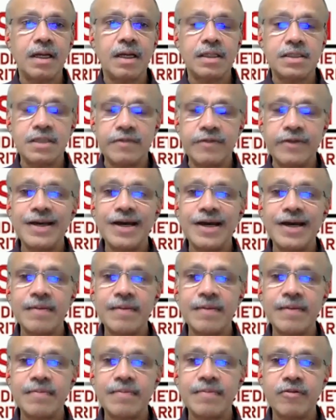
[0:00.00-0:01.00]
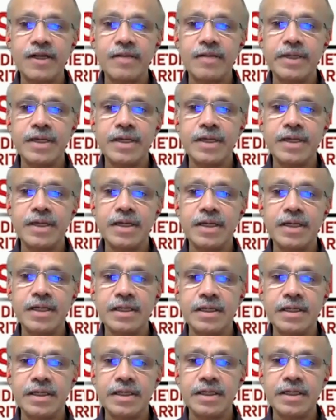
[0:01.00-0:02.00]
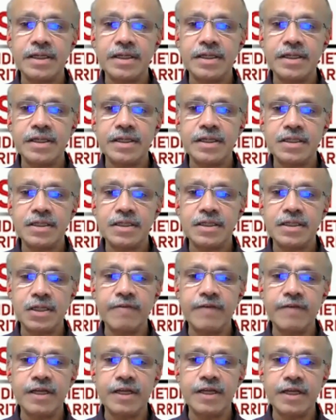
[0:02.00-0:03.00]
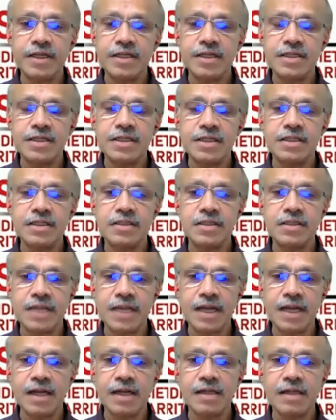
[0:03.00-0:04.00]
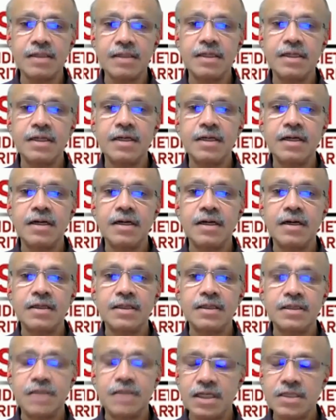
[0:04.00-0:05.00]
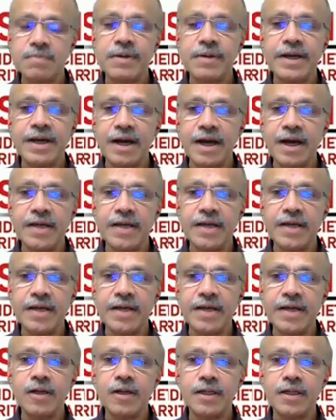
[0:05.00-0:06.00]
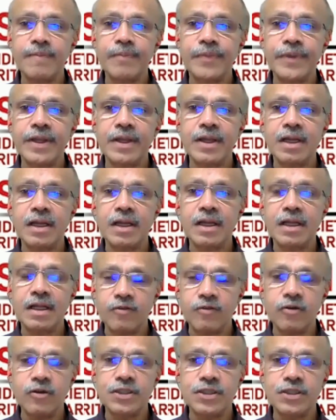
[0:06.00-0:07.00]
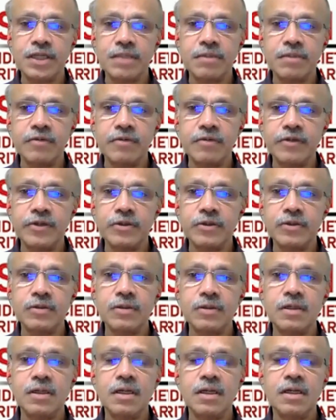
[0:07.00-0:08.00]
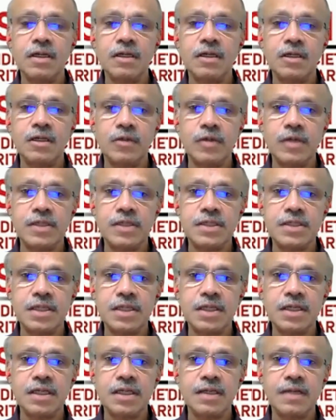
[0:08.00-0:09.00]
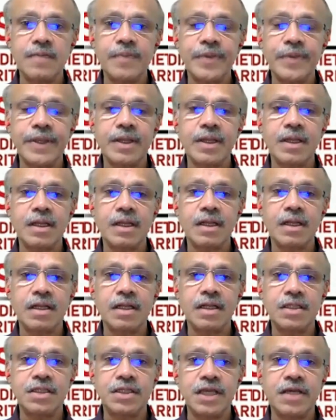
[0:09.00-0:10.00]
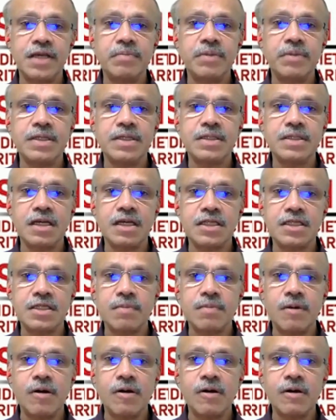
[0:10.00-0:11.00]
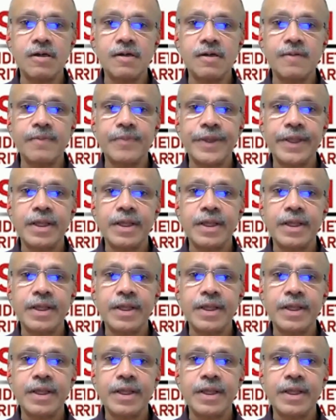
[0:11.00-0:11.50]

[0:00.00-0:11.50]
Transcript: Severe hypovolemia is usually very easy to tell just by eyeballing the four-chamber view. You will see the chambers are small,